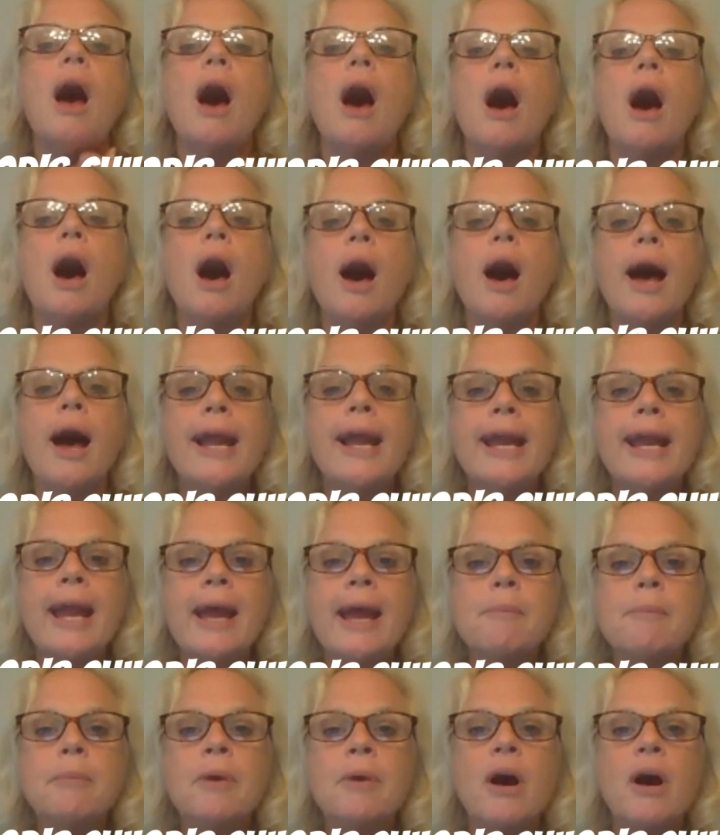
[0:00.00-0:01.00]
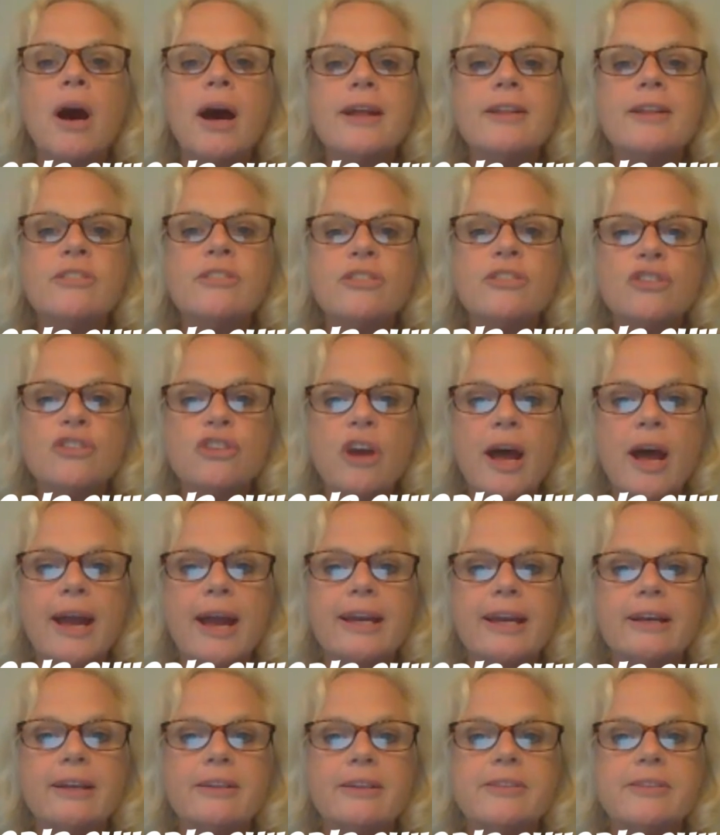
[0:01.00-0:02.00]
I am God's
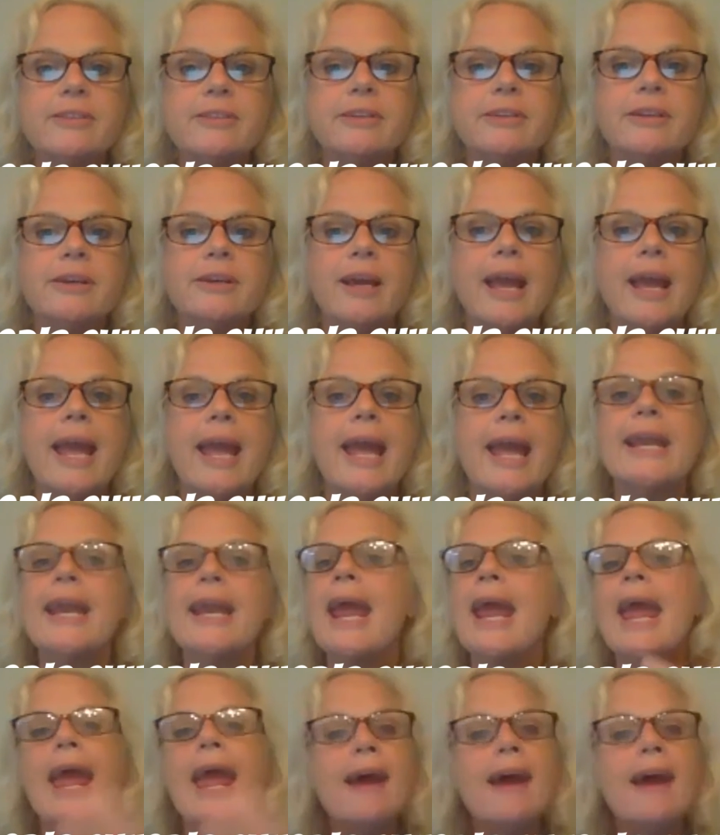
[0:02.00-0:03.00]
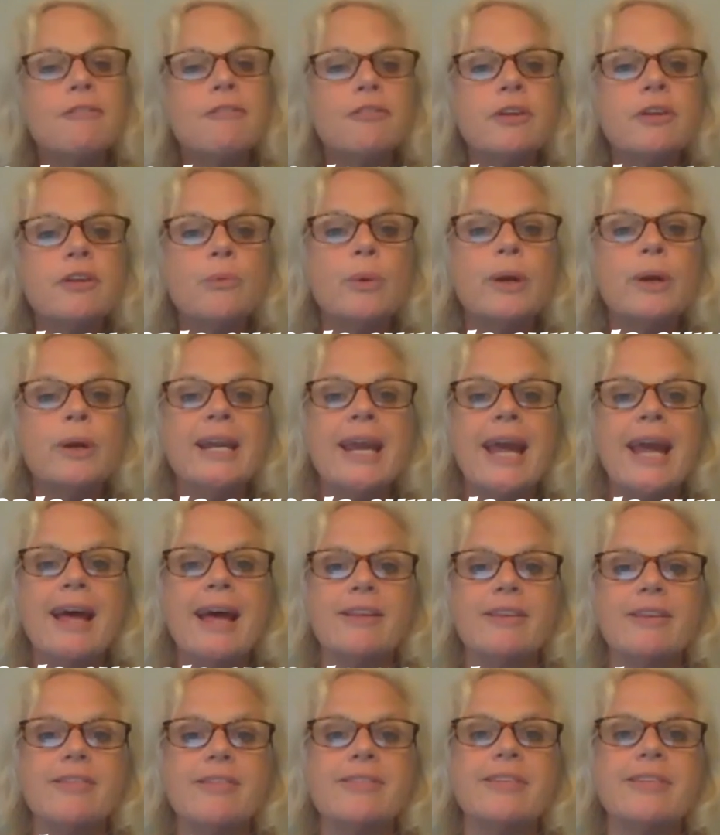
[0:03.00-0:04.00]
child, and everyone
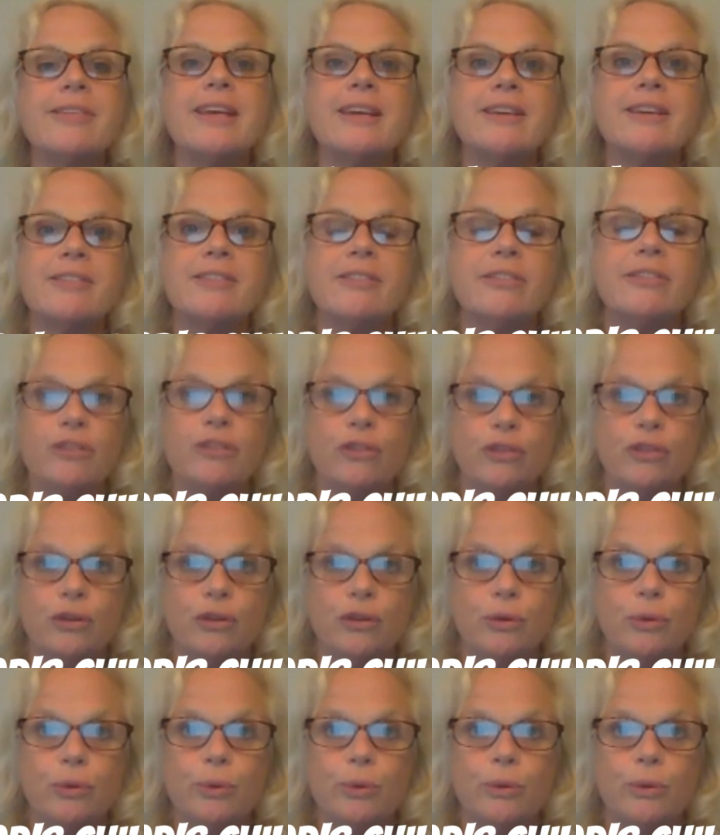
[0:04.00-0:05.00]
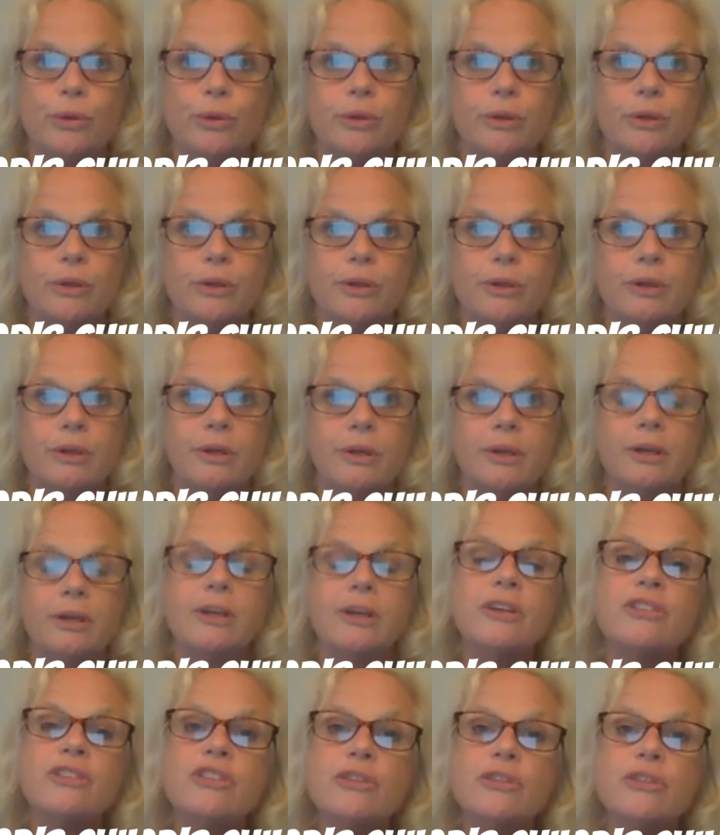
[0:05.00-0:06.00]
else is too.
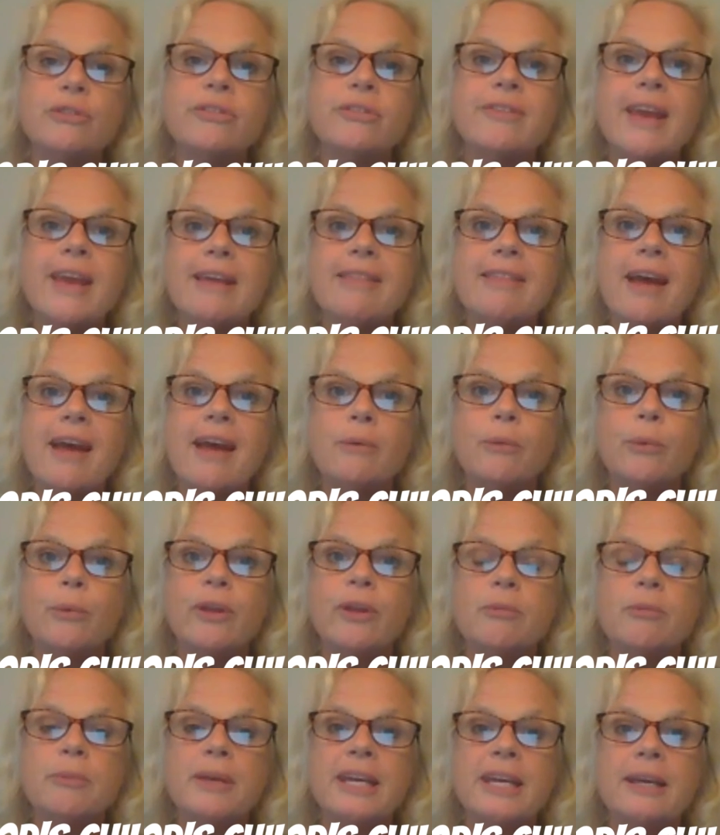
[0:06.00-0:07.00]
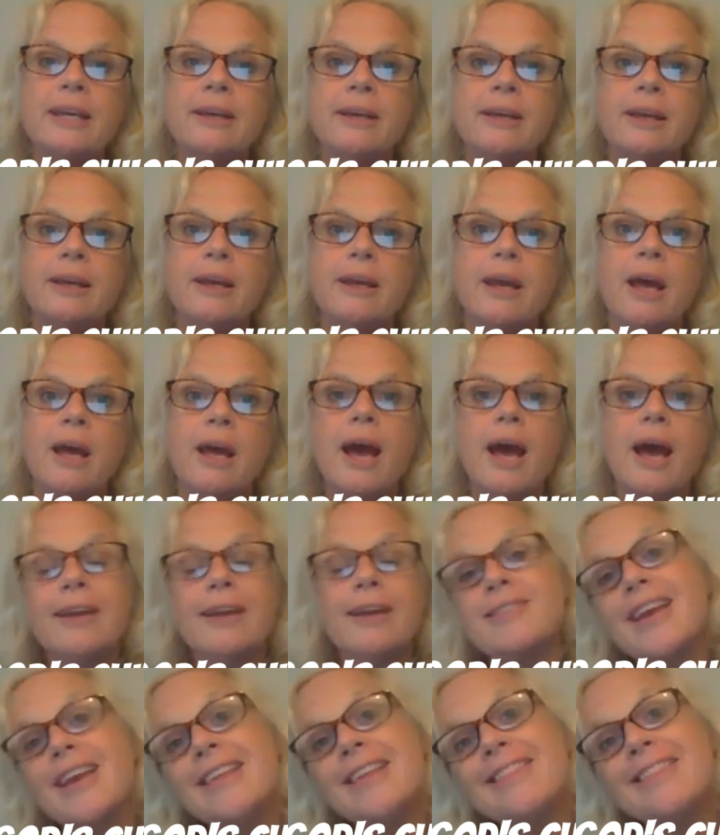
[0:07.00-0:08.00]
Could you say that with me?
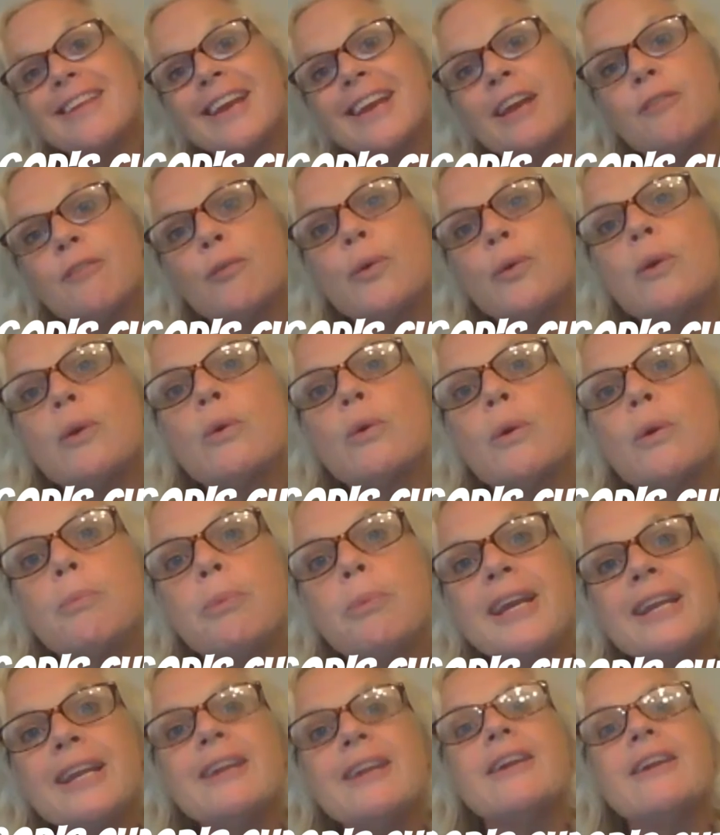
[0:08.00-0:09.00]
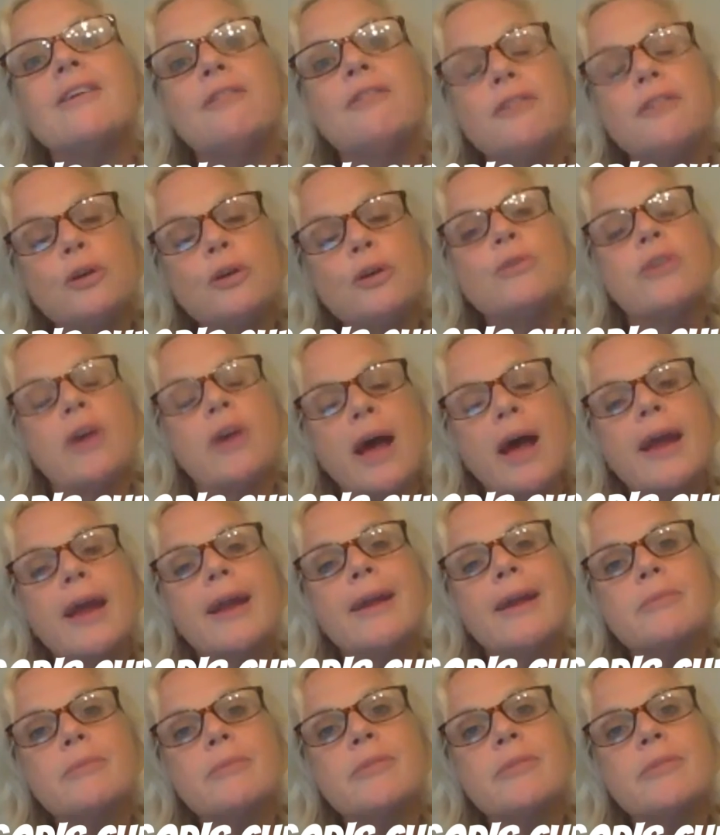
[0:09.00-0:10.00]
Because I think if we repeat it a few
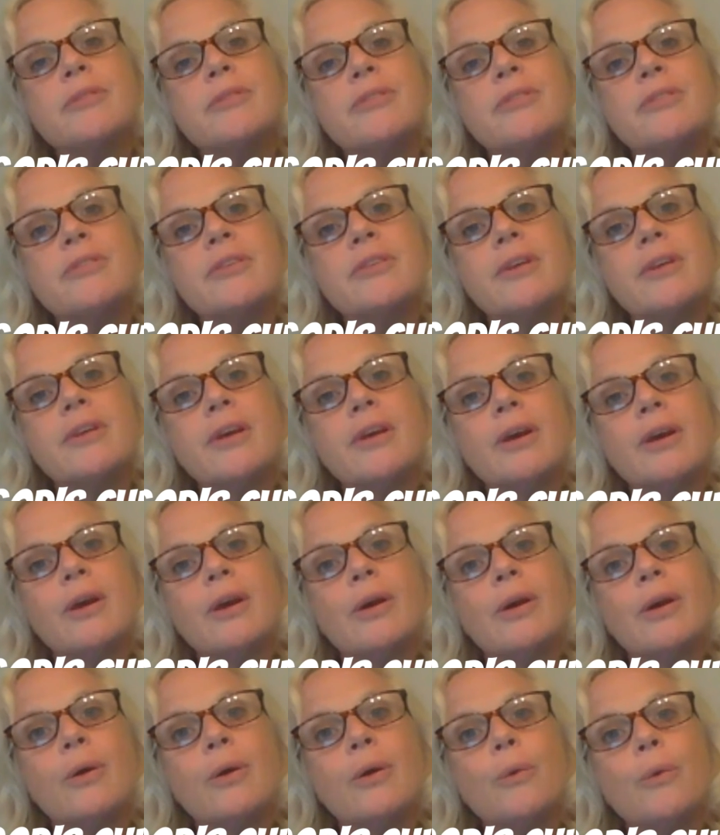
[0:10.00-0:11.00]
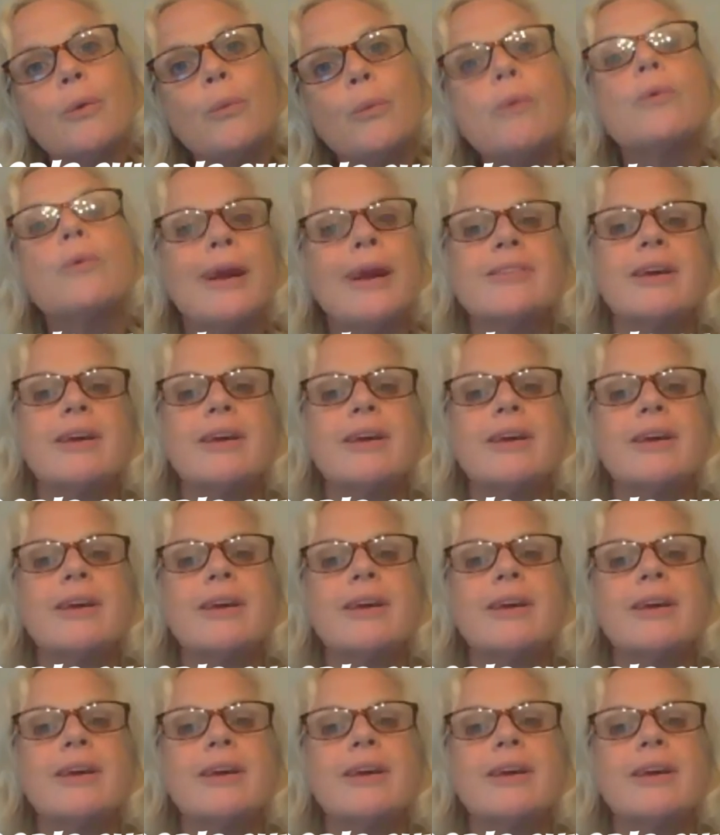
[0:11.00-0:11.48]
times, we'll remember it.